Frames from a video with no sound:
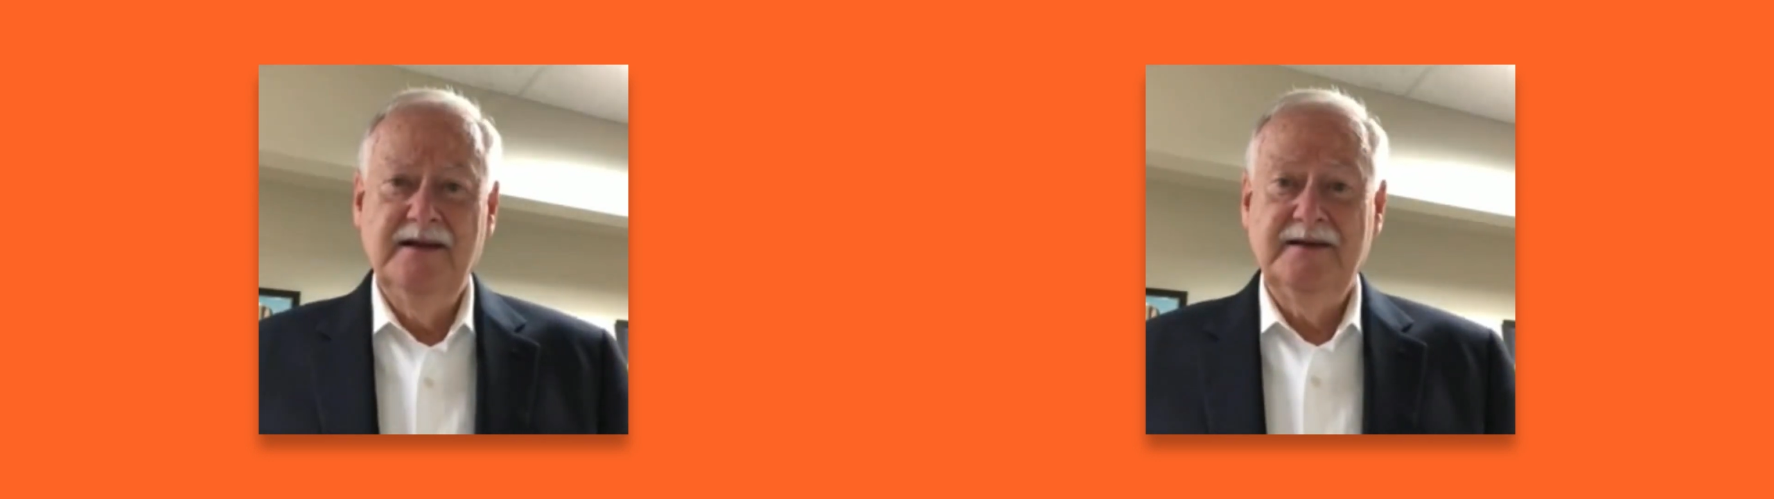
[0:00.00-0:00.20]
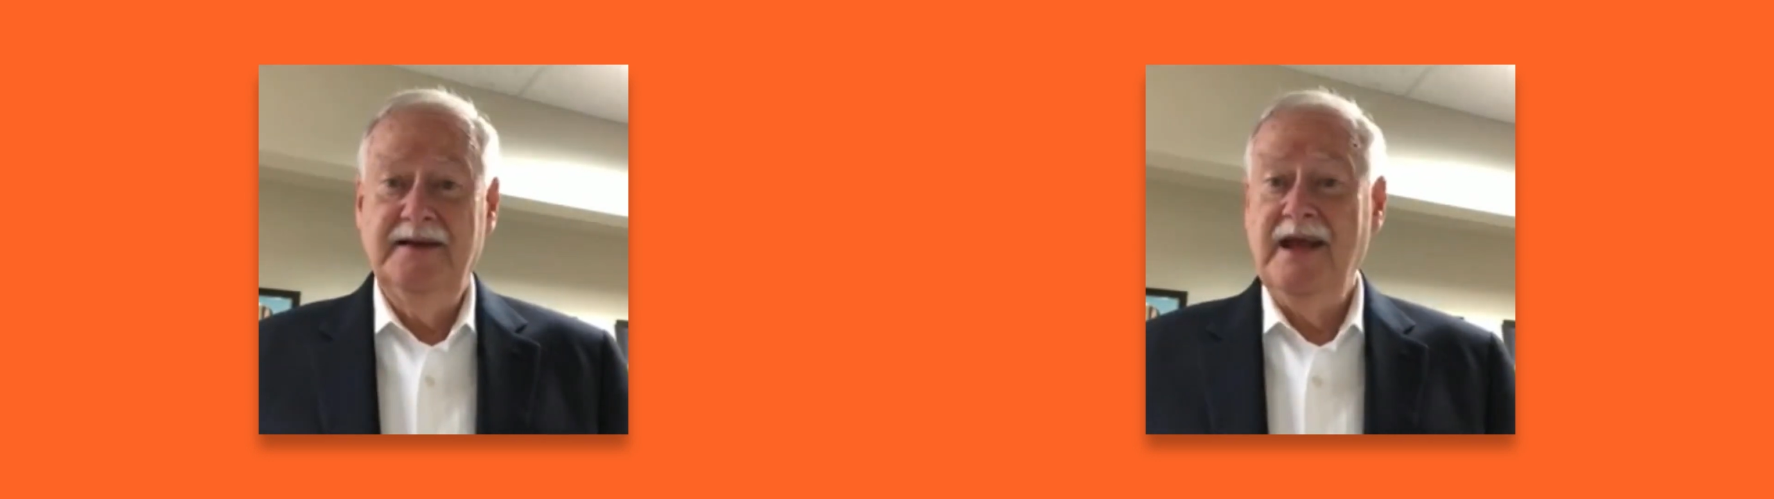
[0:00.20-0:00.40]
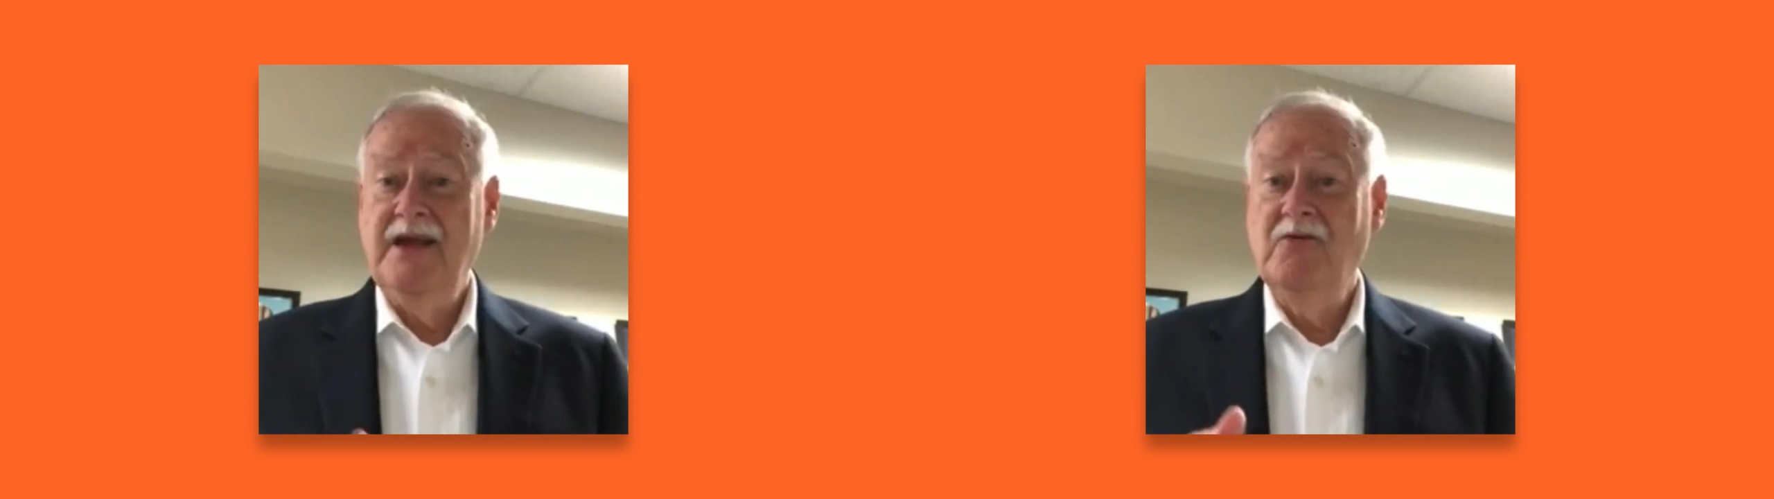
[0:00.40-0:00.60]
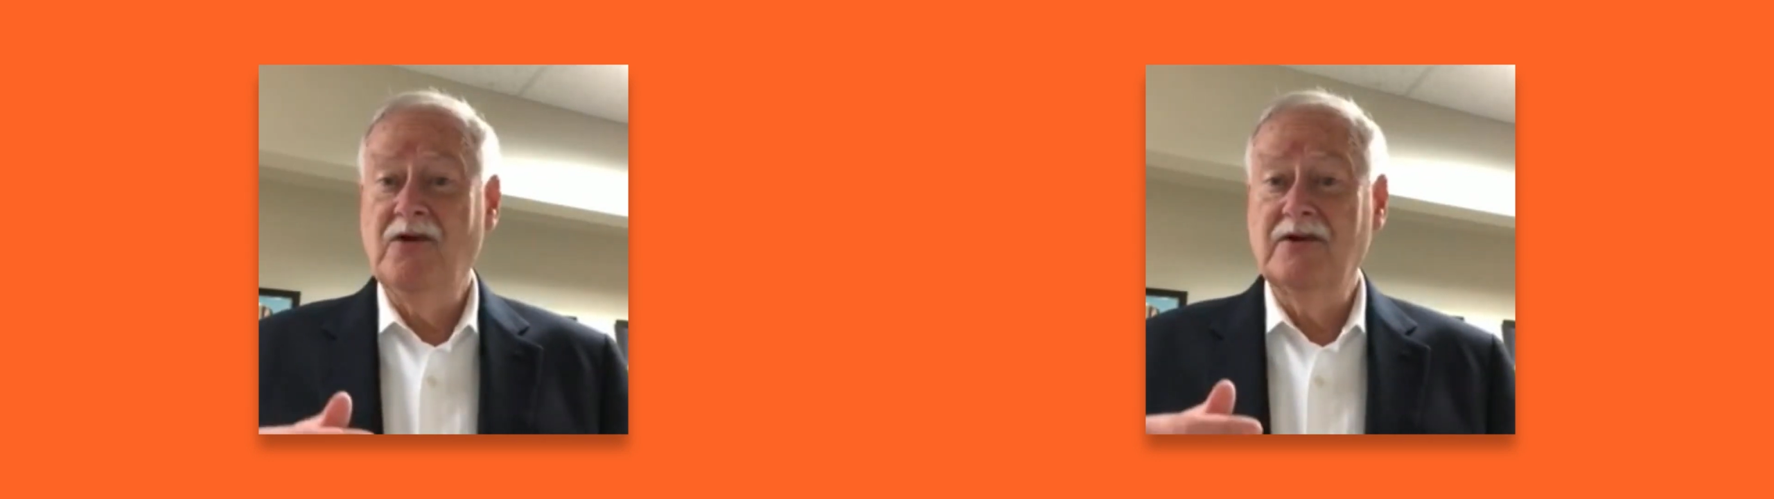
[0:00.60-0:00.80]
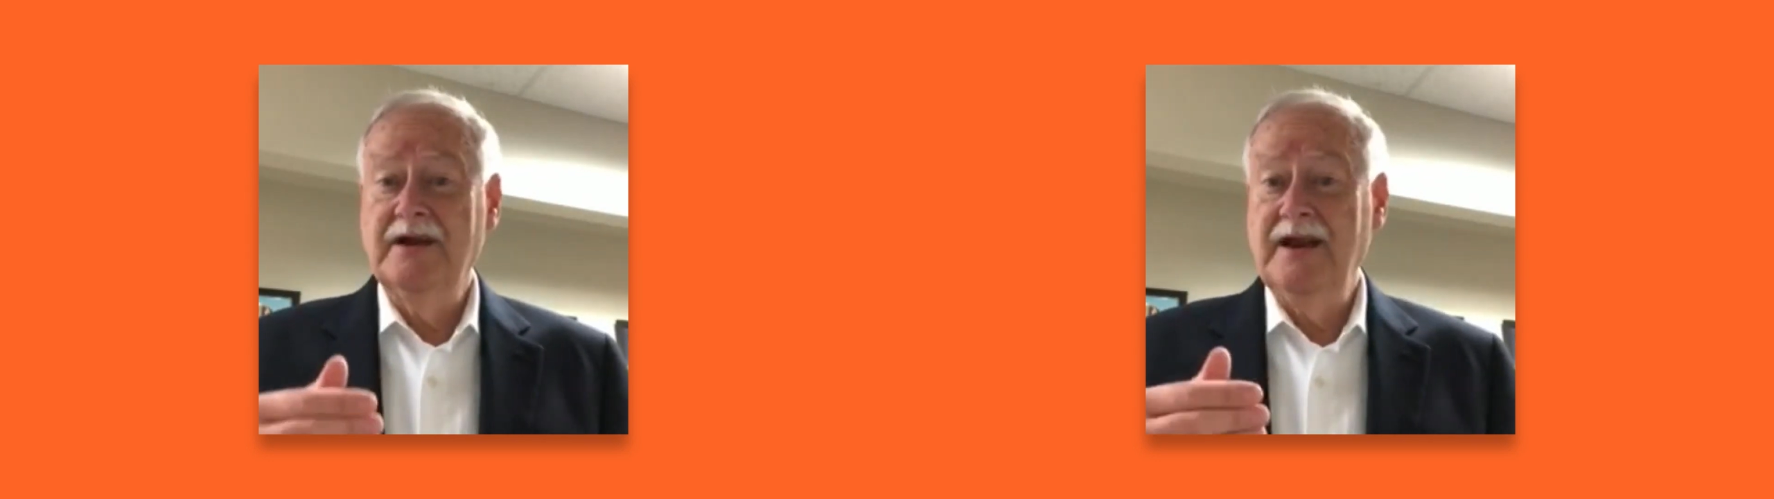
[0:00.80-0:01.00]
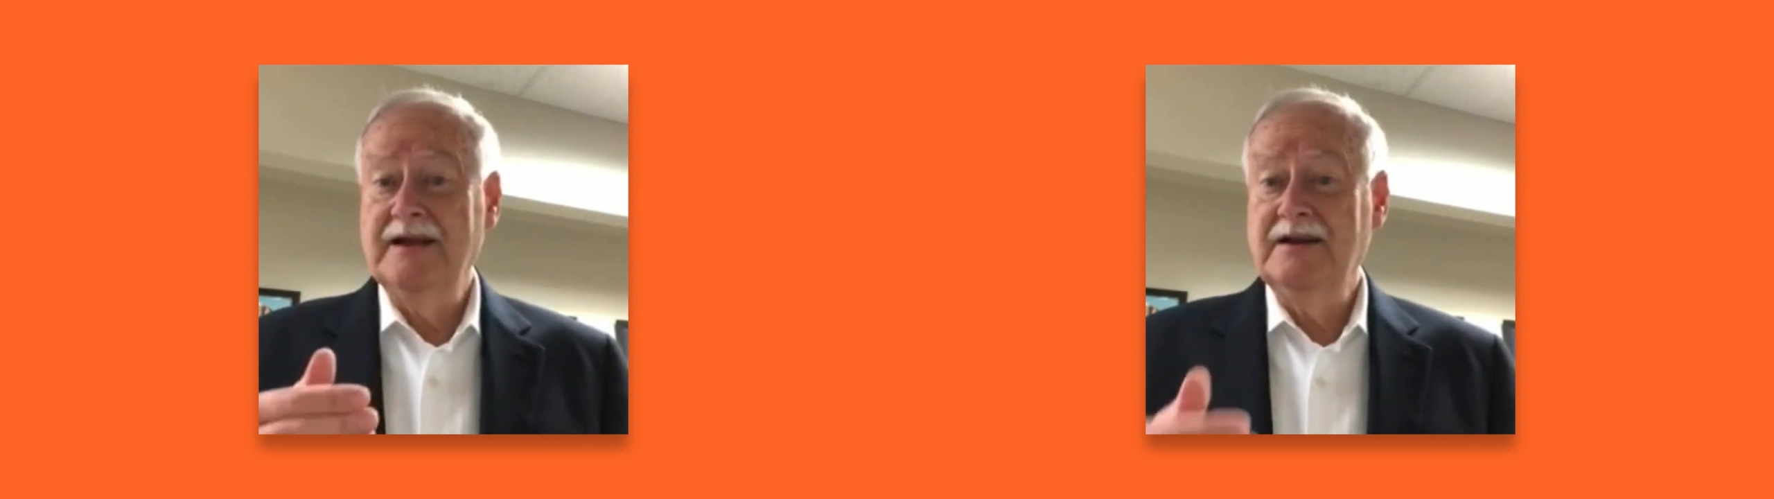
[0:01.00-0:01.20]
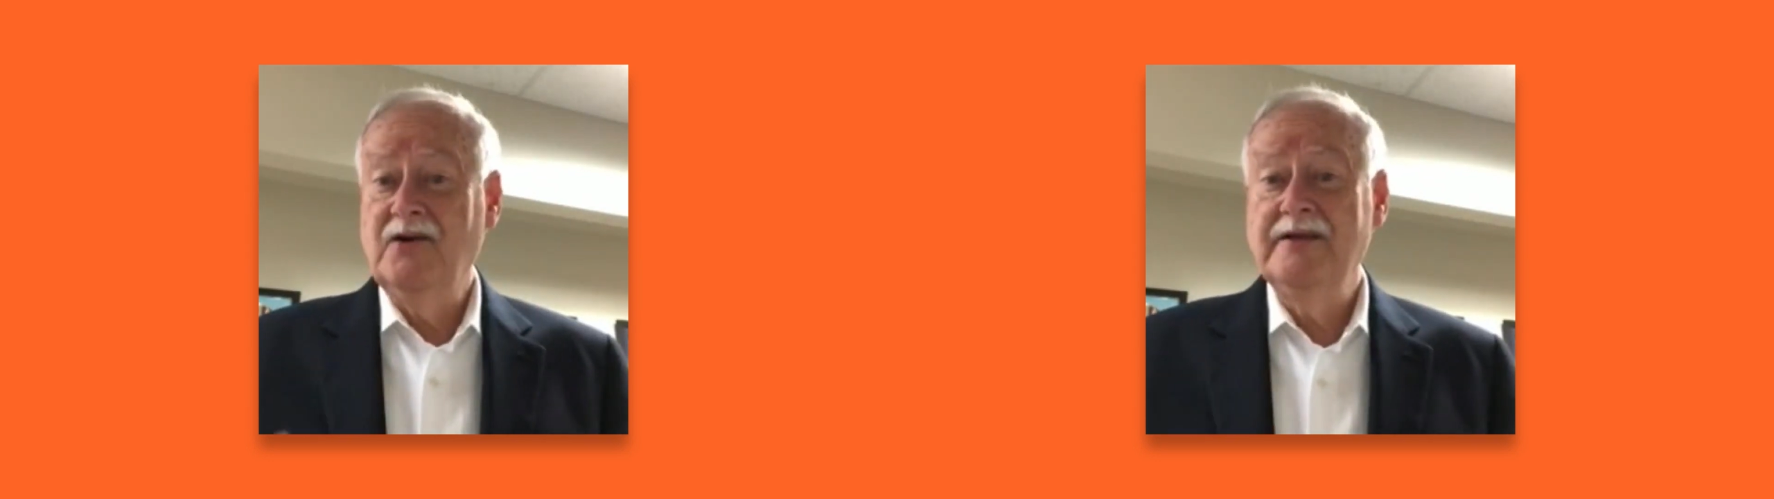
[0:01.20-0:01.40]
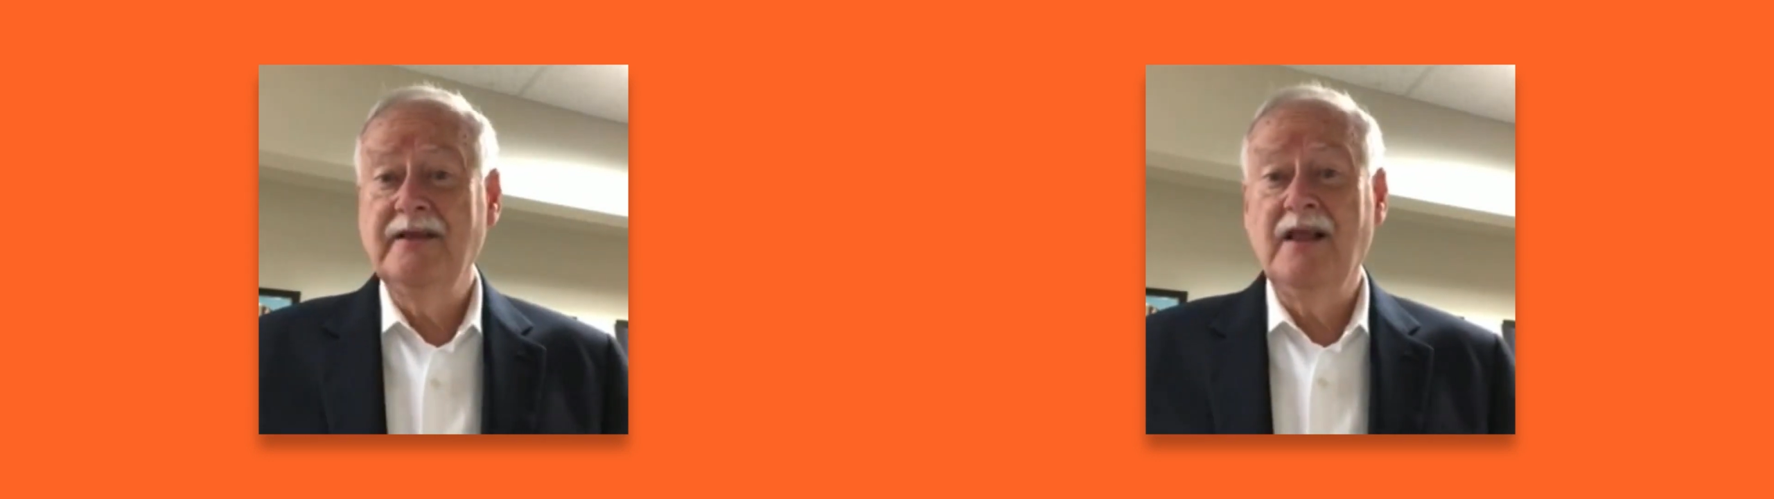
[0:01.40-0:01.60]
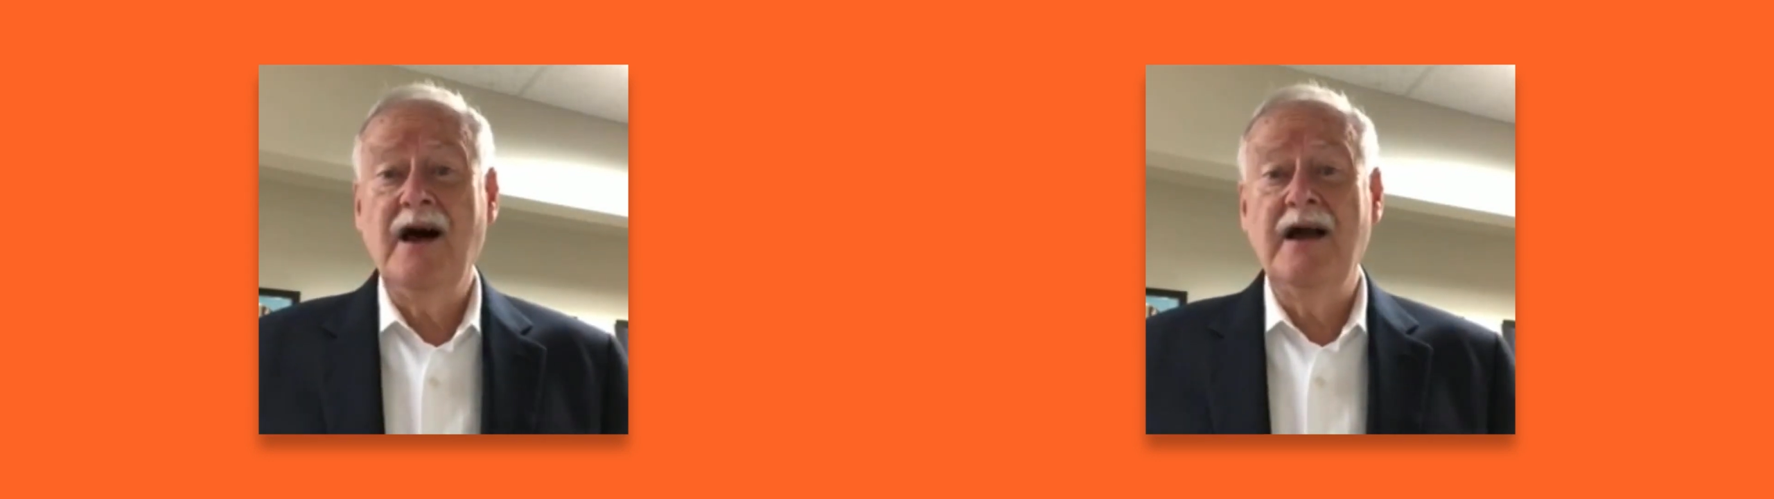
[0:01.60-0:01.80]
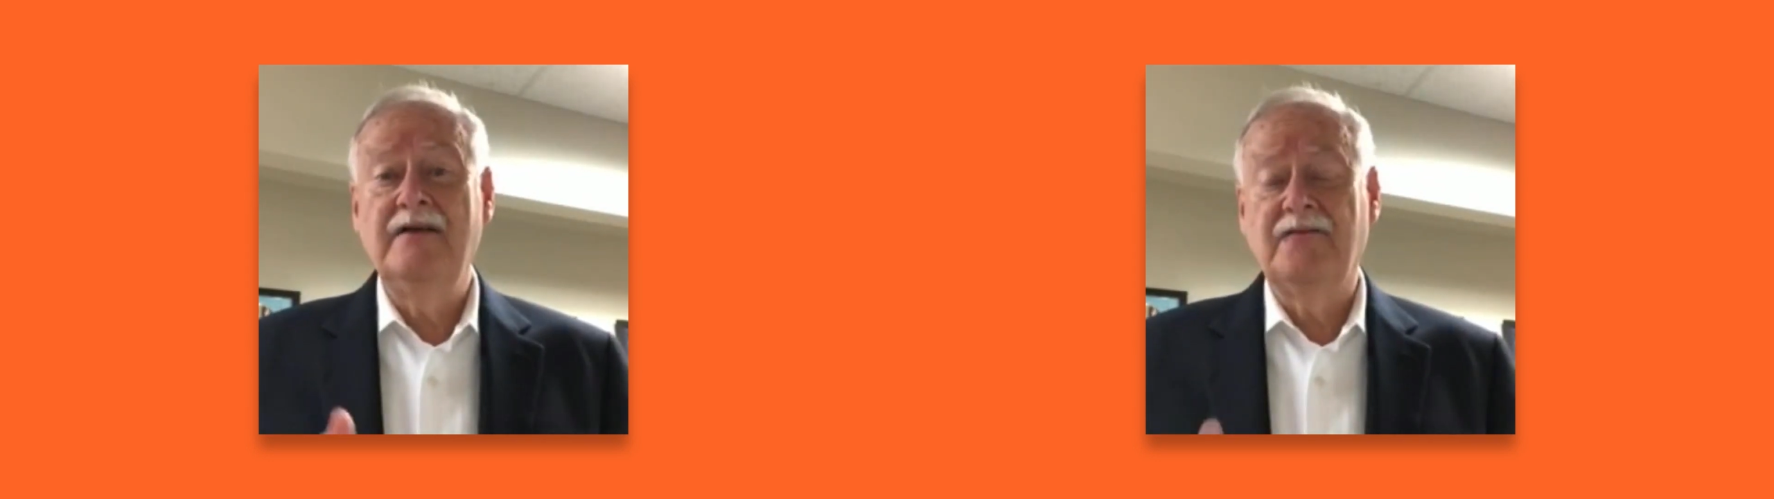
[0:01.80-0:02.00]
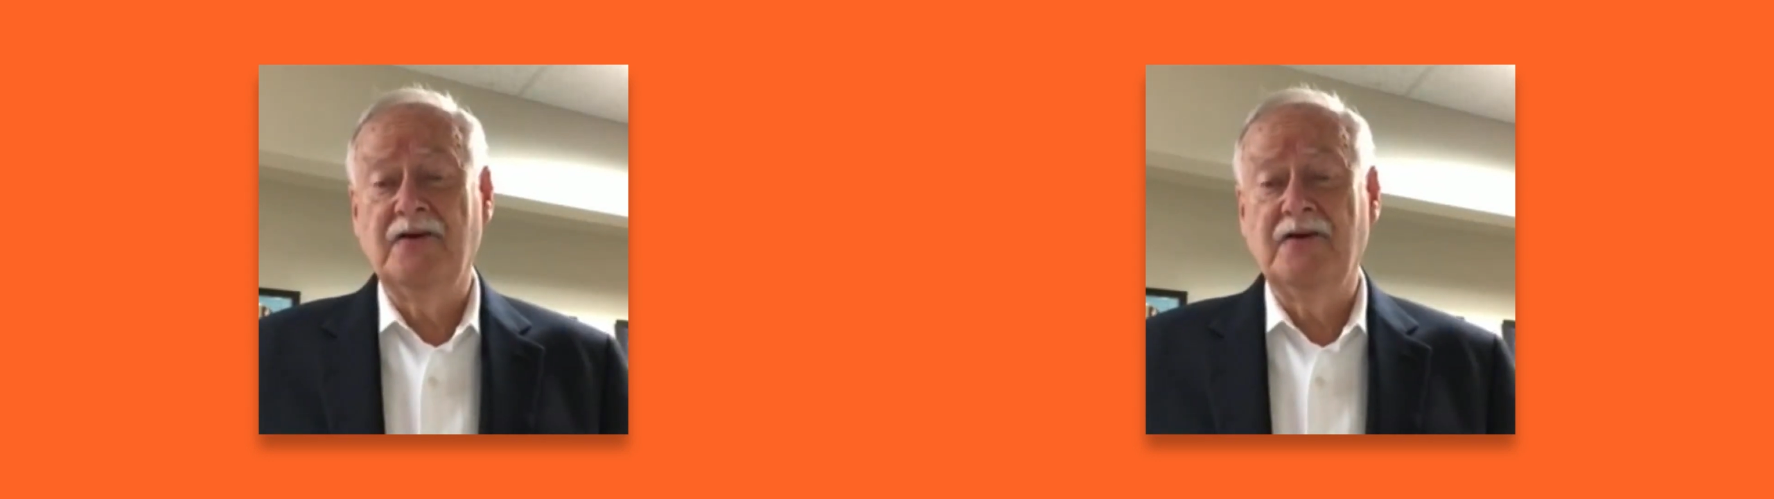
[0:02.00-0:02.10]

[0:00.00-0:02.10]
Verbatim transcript: Today we're connecting online,